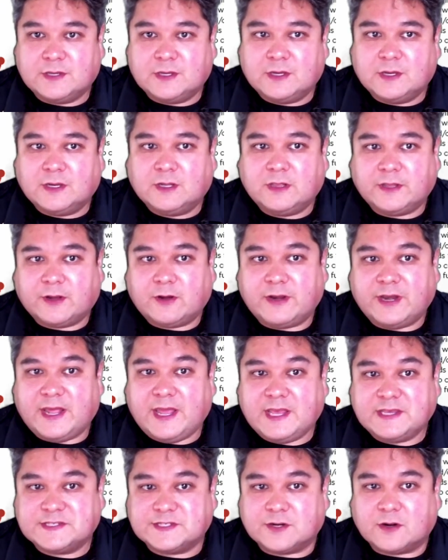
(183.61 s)
Click on
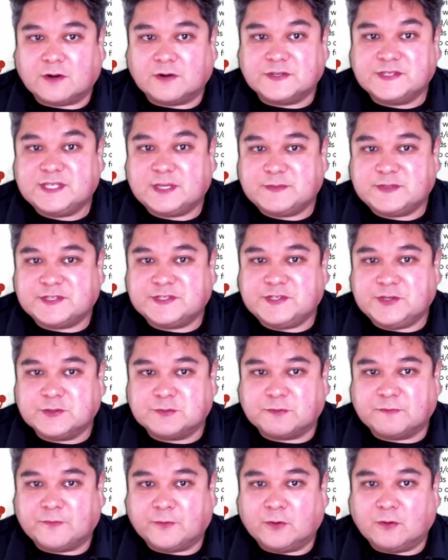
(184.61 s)
A-STAR, substance use
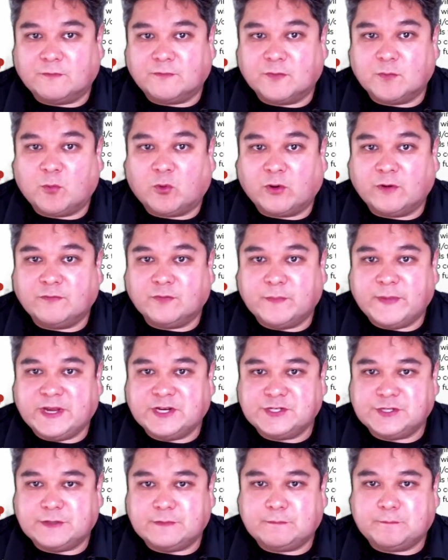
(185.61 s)
referral, for more
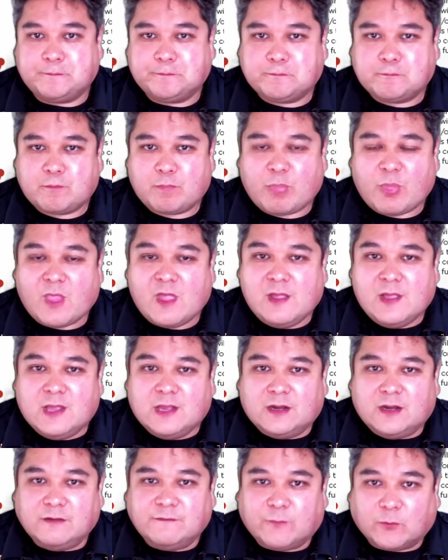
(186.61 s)
information.
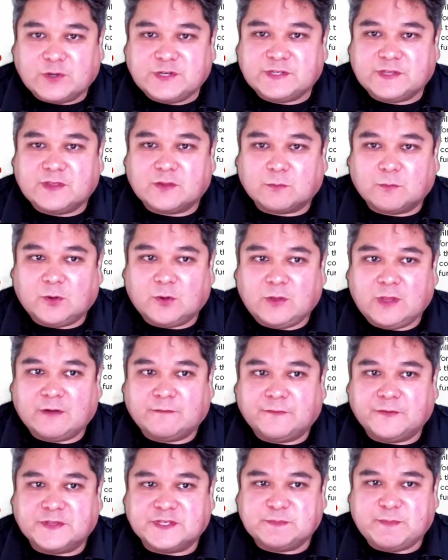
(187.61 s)
Unfortunately, the rollout for
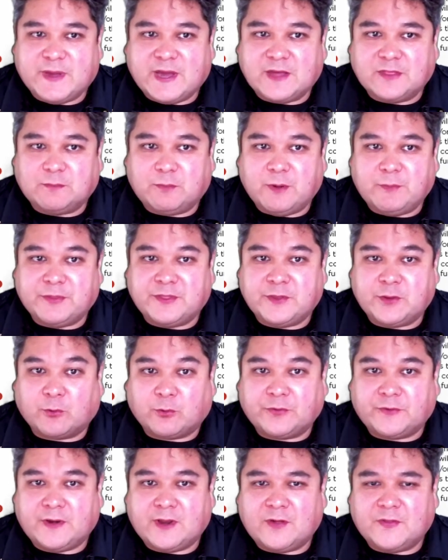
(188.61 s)
this pathway within
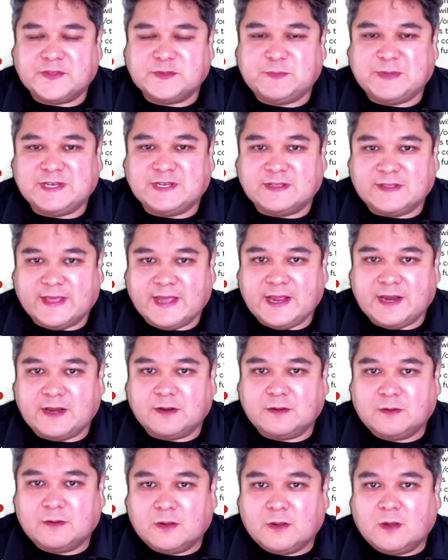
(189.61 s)
Northern Health has been delayed.
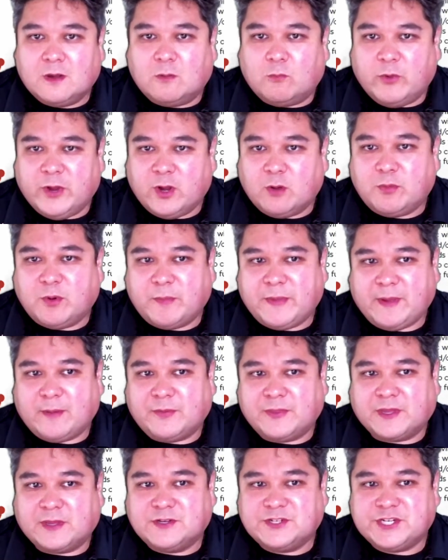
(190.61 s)
We hope we'll be able to
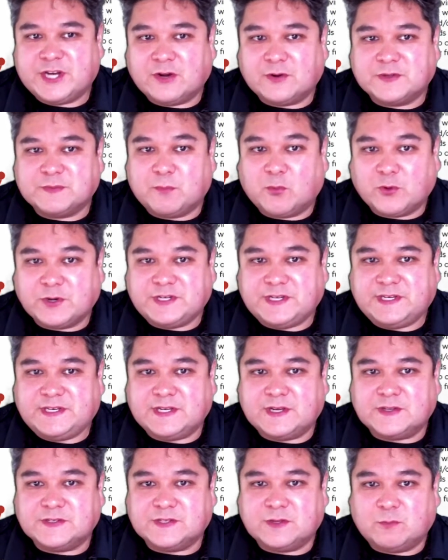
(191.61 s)
share more
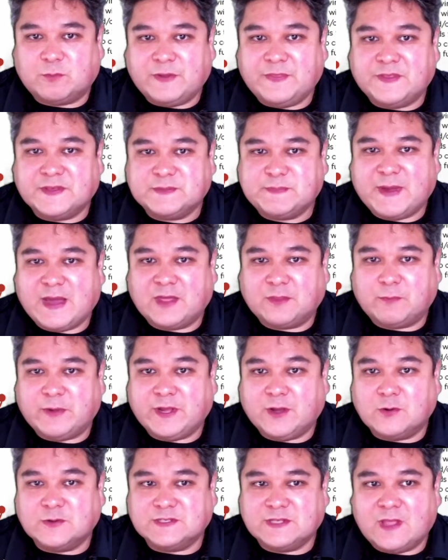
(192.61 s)
details on when this pathway
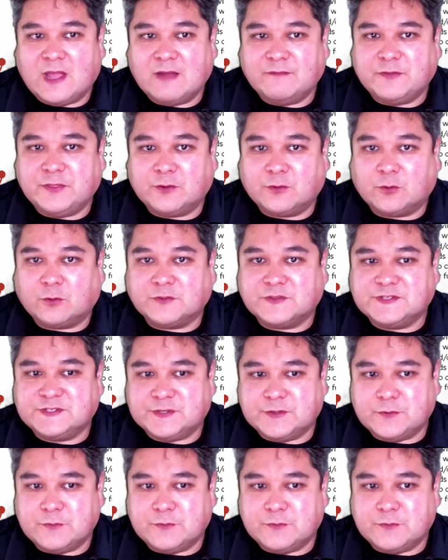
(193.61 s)
goes live in the North soon.